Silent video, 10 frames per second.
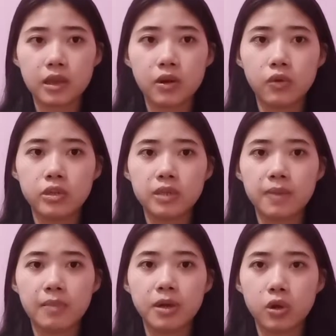own
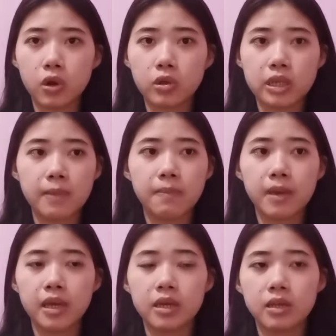department goals and
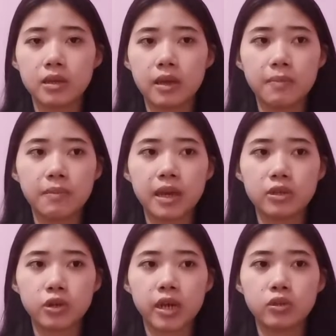may
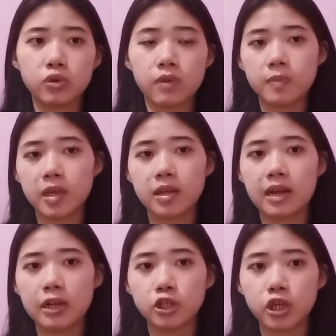try to obtain a
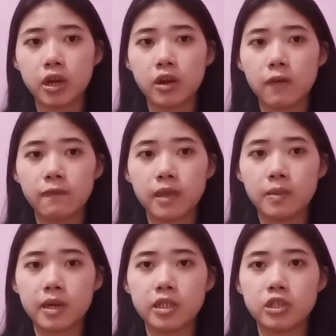large share of the
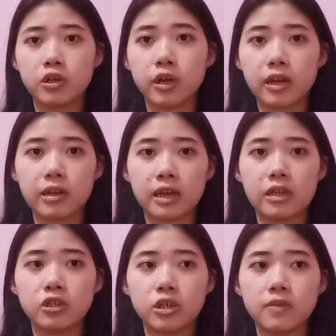budgetary
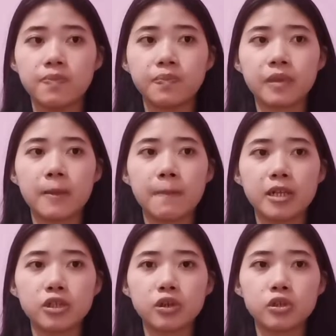allocation.
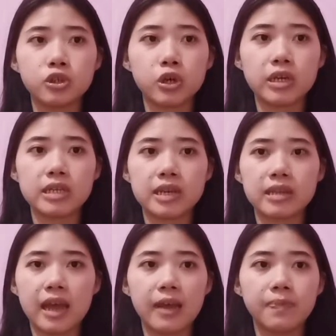Budget control is a
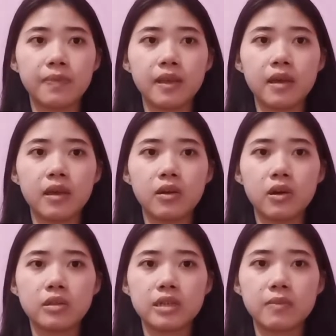
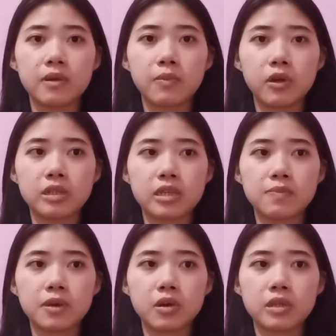time-consuming process
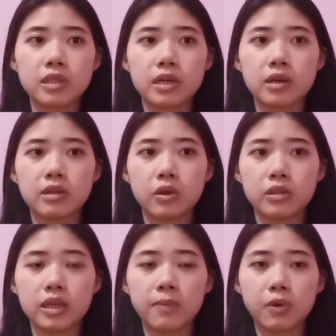because the
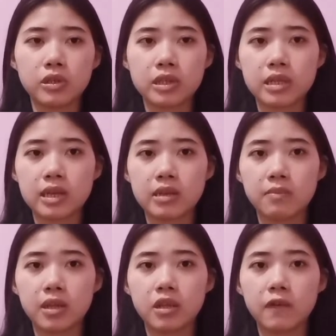content process and the method of